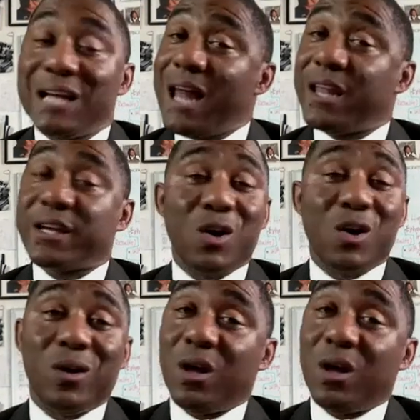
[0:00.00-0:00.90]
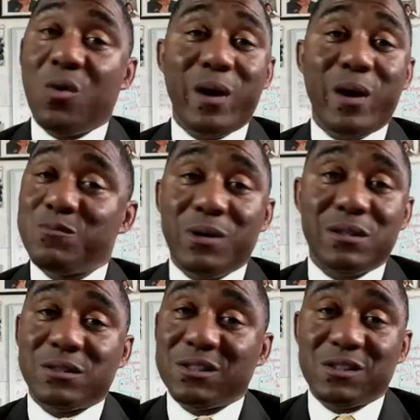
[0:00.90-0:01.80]
Dollar can go a long ways,
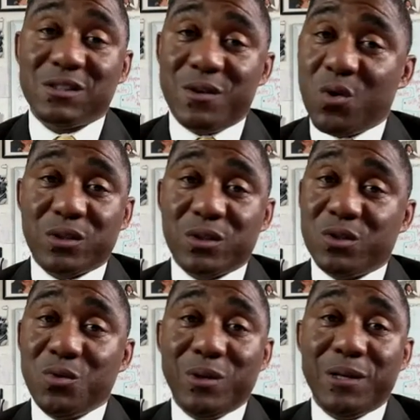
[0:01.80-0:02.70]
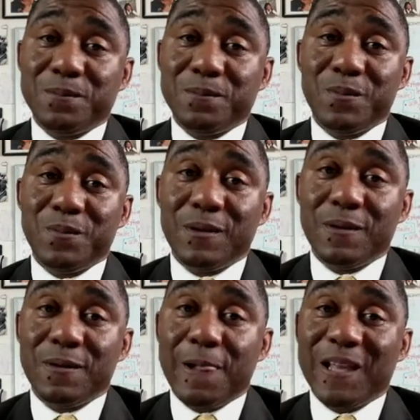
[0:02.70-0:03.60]
brother and sister, if you know what to do with it.
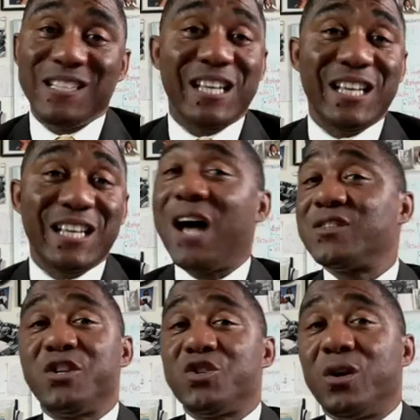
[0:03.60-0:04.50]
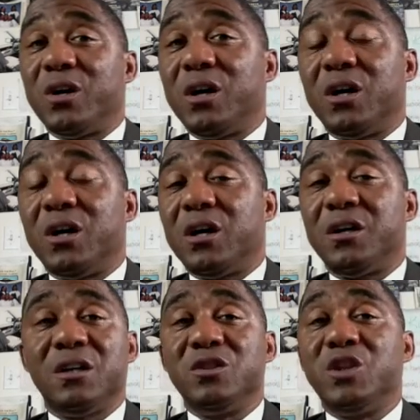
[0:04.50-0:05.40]
$10 to get you
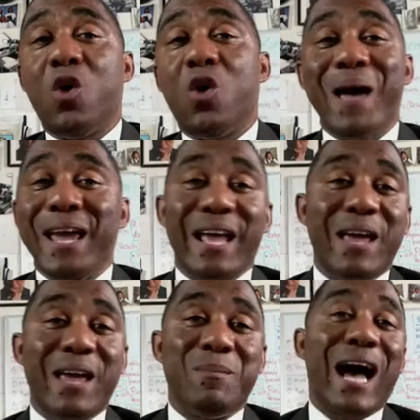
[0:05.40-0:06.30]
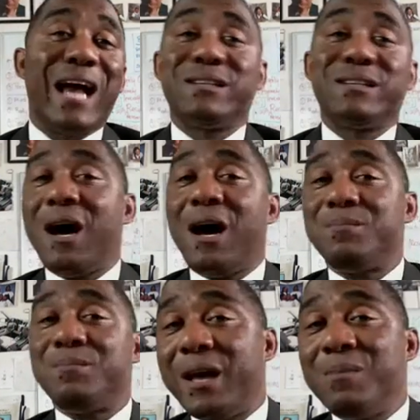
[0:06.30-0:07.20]
a domain name, a
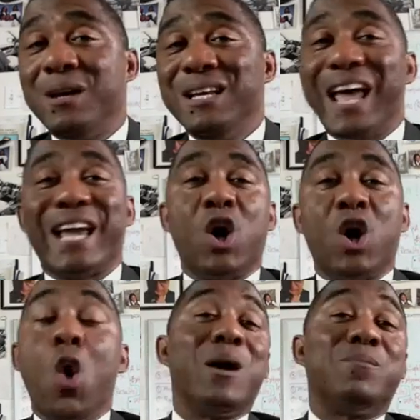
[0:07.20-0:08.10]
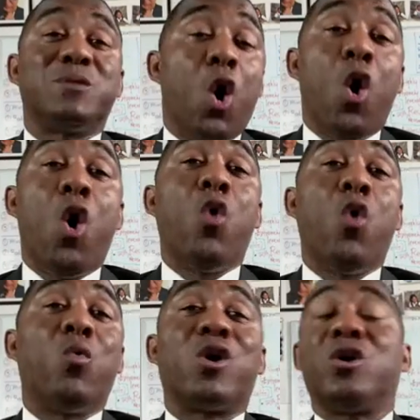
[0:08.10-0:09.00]
.com name that can open up the
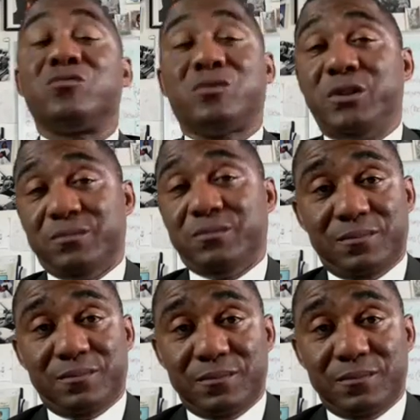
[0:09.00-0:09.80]
whole world to you.